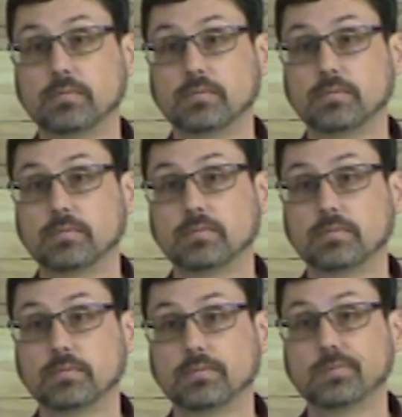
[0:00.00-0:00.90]

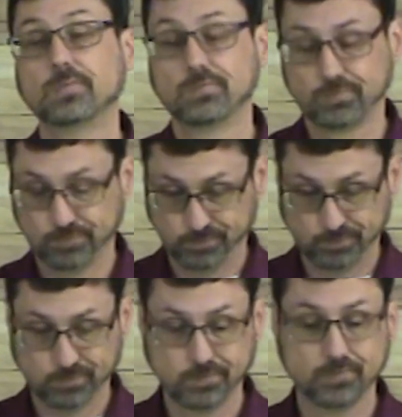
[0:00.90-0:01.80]

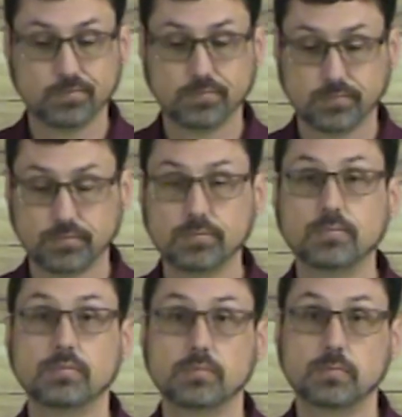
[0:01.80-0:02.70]

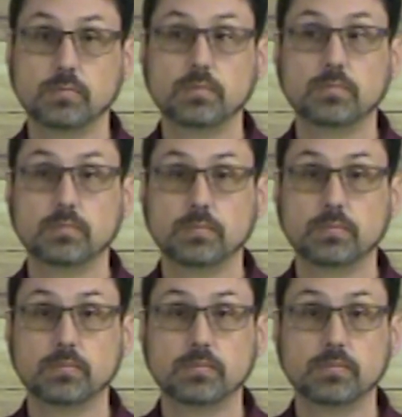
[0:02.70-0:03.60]

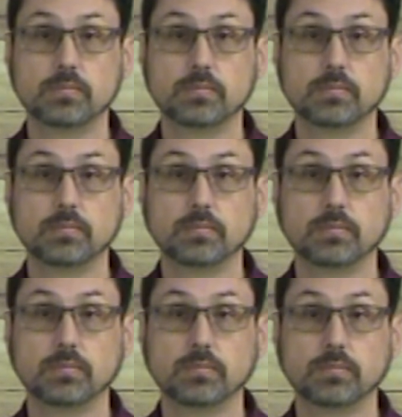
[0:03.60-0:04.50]

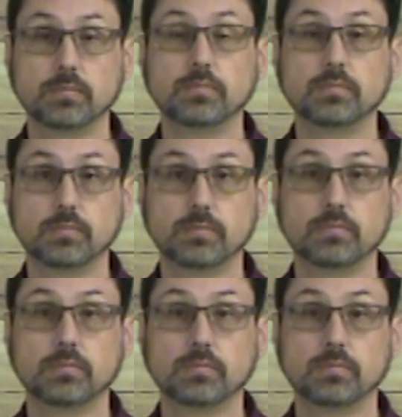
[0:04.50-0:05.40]
No words are spoken by the person on screen.